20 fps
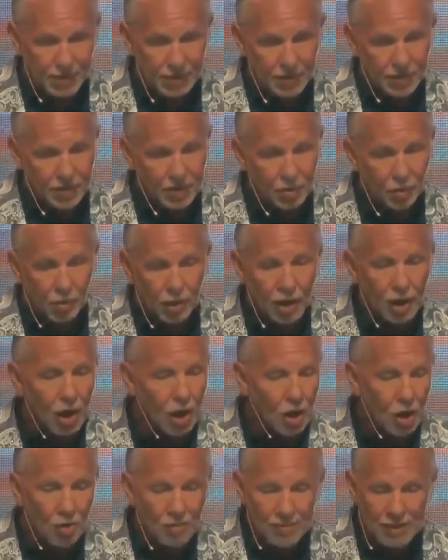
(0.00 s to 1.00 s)
then we are
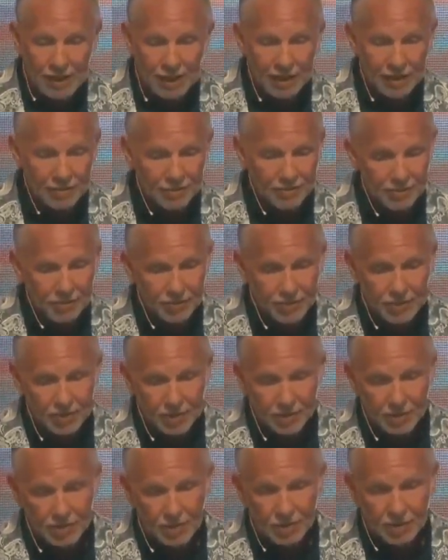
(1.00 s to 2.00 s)
all men
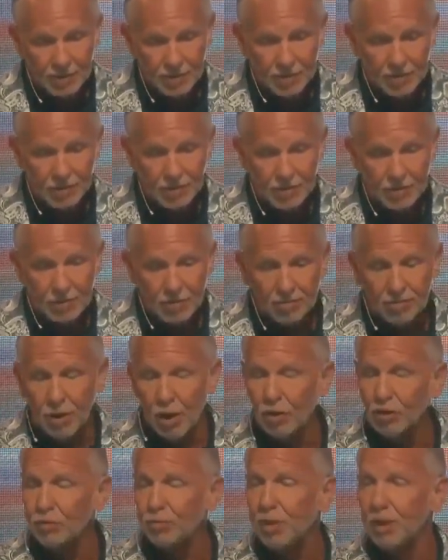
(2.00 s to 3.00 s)

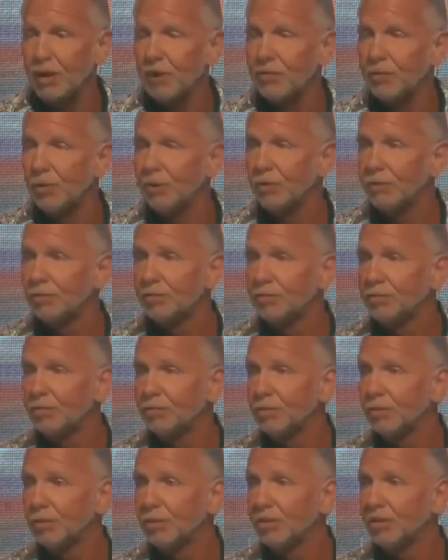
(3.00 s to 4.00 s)
most pitiful,
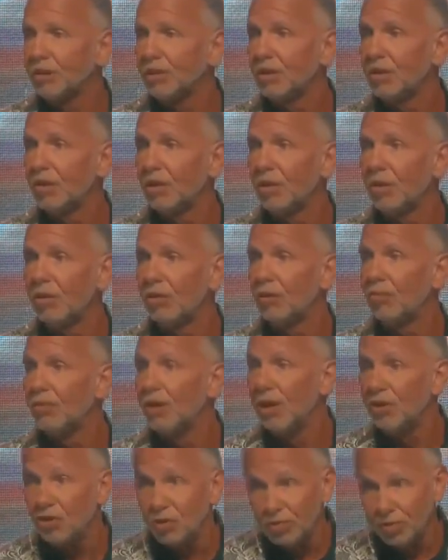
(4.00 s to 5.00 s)

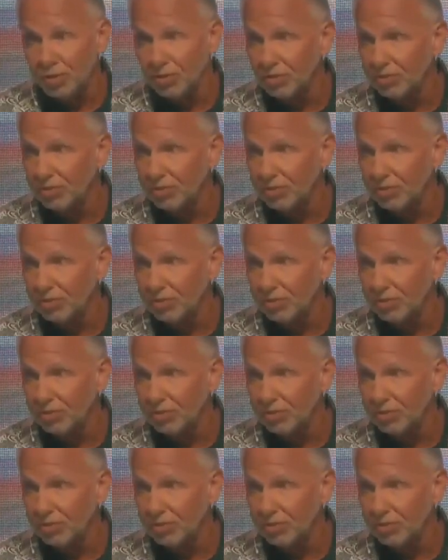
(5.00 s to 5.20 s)
miserable.